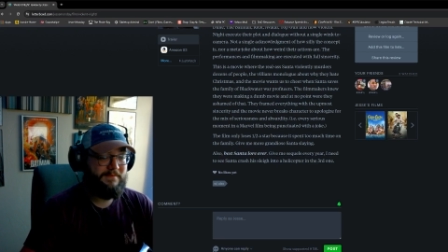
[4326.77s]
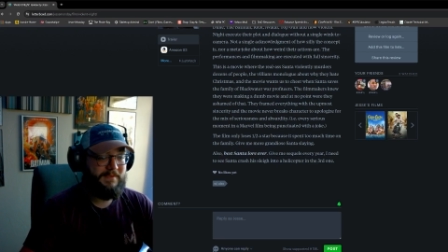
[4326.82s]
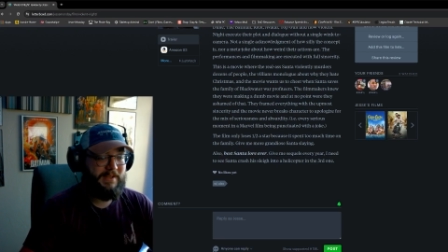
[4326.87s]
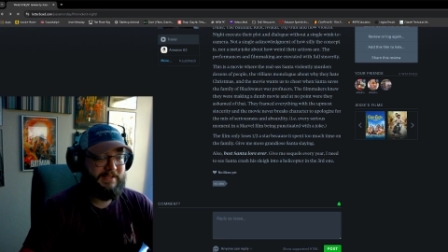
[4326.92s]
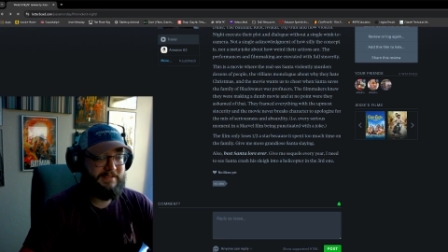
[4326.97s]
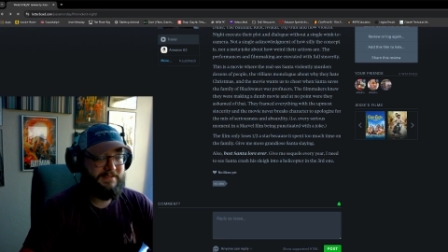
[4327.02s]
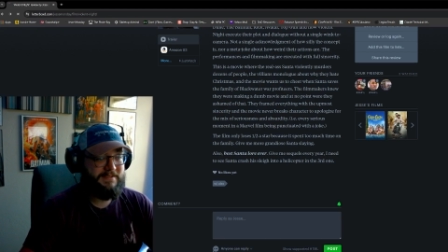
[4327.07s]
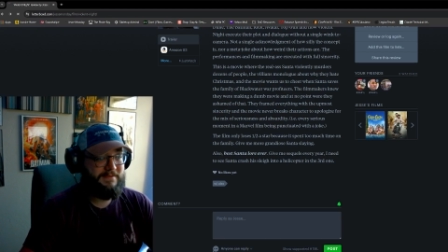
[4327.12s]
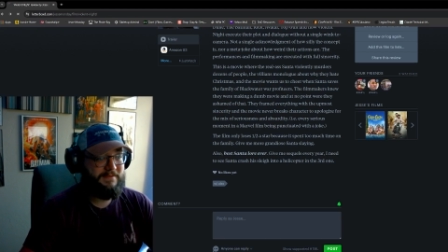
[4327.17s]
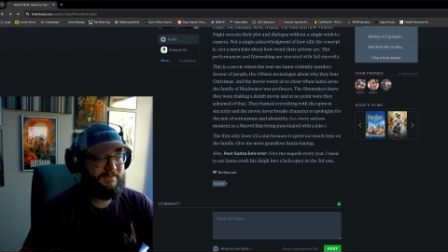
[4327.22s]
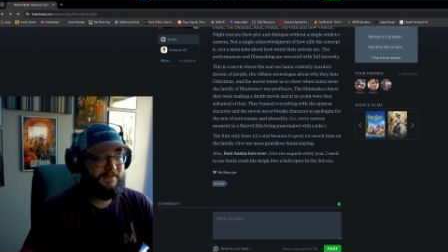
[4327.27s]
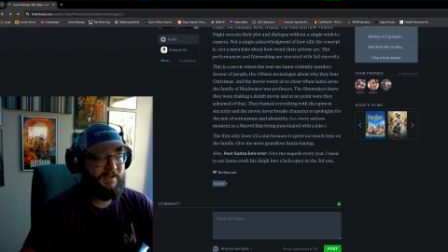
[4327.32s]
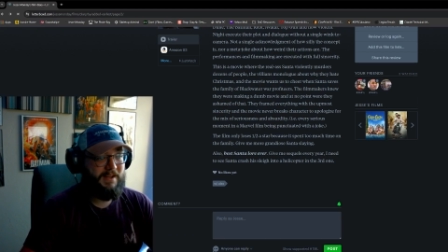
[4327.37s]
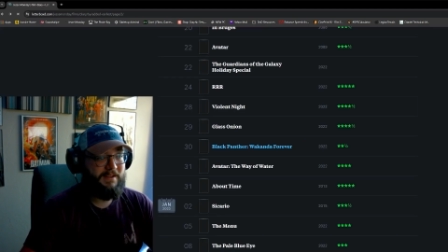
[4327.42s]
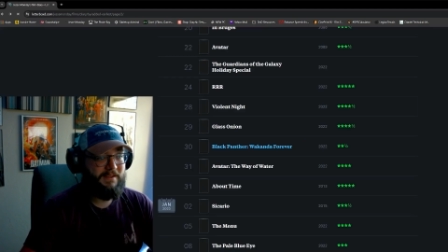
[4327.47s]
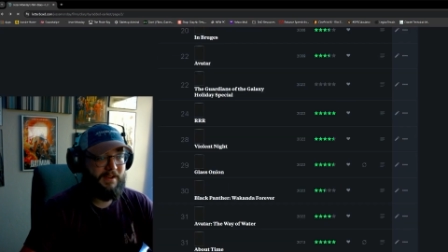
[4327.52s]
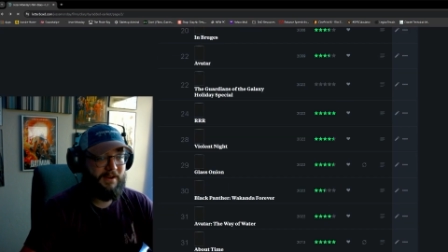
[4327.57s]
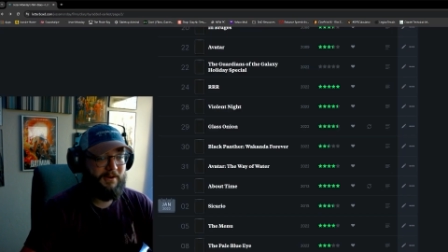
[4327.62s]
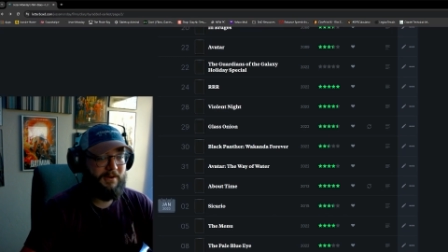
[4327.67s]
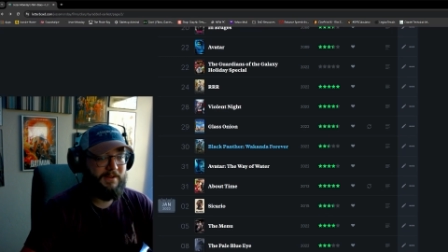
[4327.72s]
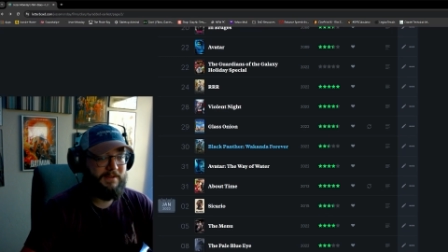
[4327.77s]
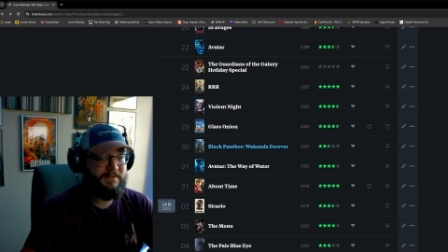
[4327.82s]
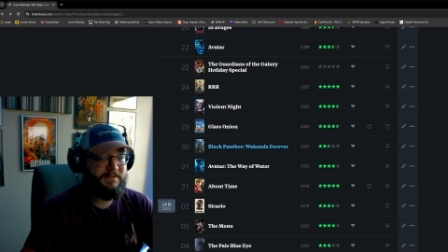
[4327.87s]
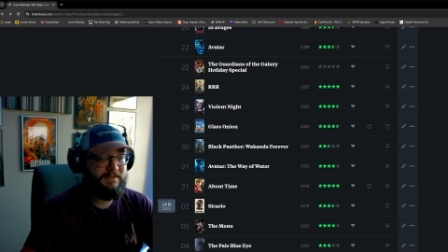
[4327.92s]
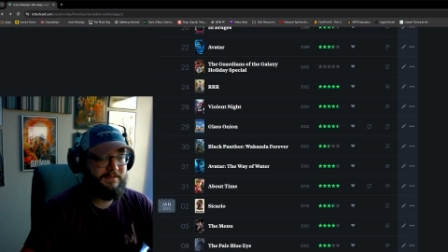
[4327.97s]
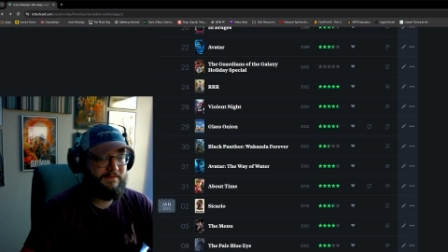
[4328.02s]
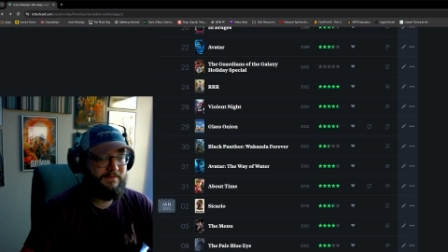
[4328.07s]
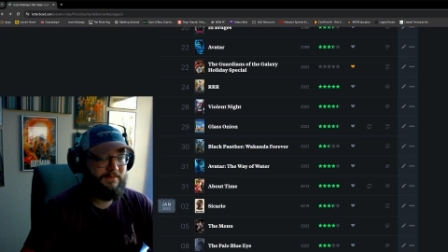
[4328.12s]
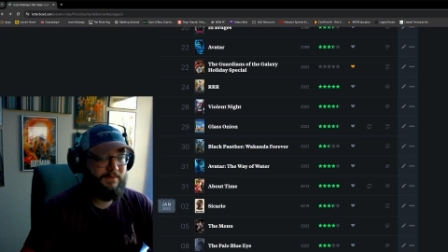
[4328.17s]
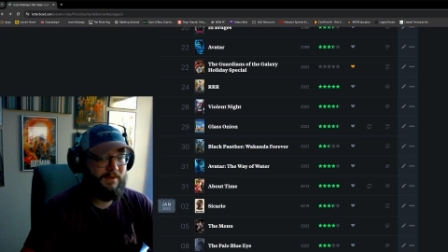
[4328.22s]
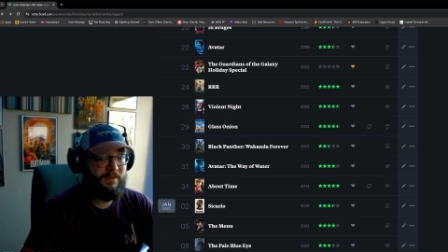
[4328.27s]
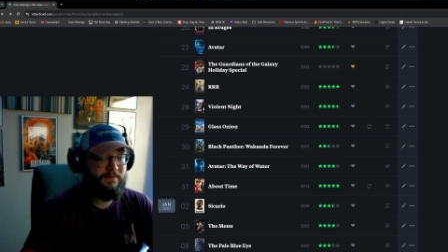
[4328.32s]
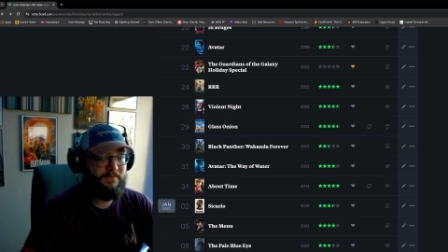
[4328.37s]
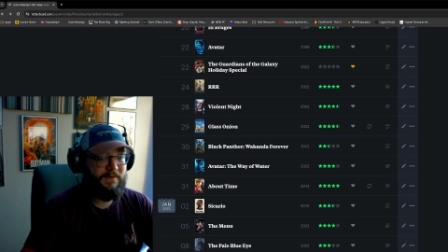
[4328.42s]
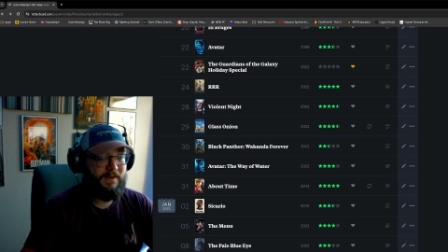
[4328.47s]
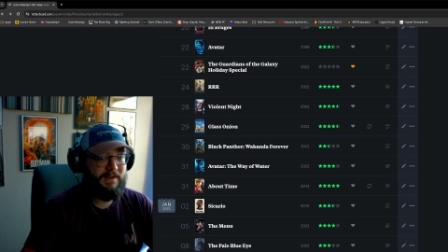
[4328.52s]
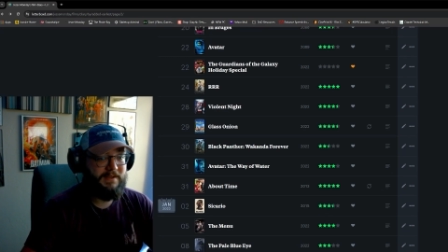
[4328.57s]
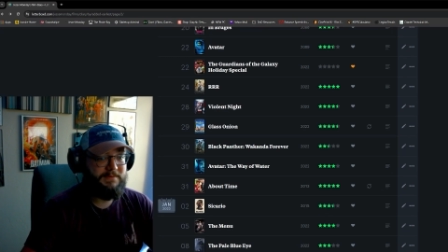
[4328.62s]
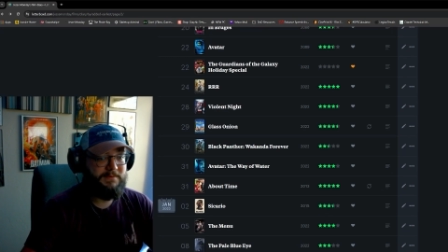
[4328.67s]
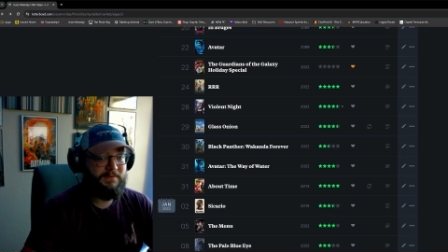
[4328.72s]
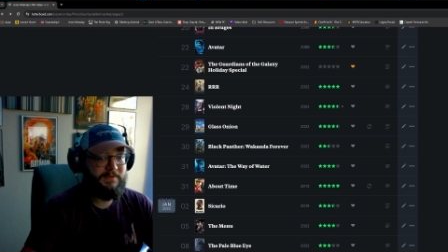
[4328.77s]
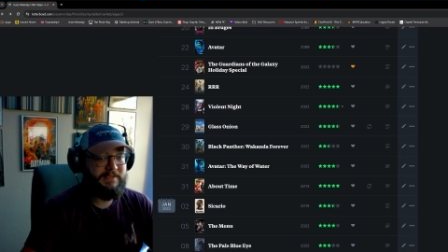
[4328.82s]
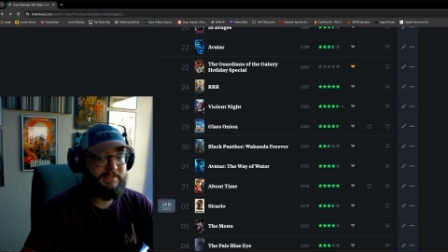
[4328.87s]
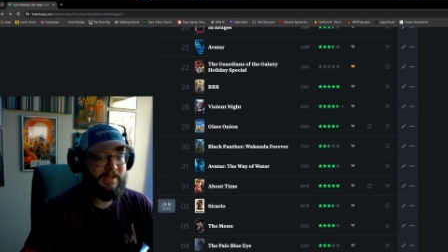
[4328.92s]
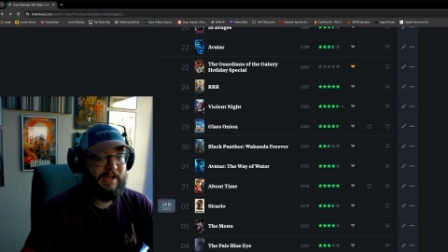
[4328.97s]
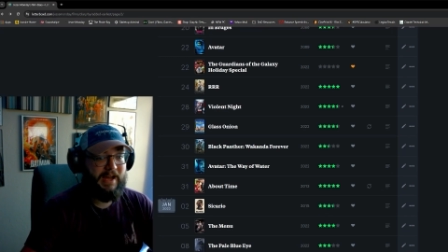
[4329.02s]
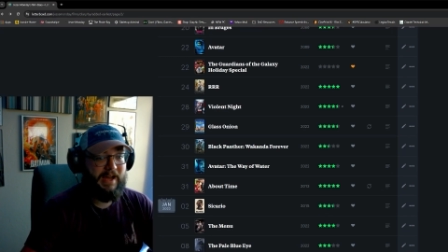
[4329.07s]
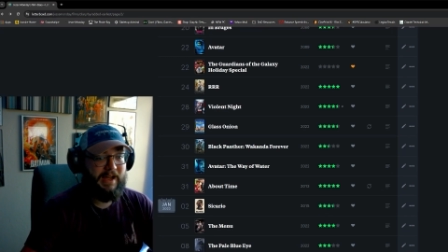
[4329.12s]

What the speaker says: It's hilarious. One of the funniest movies.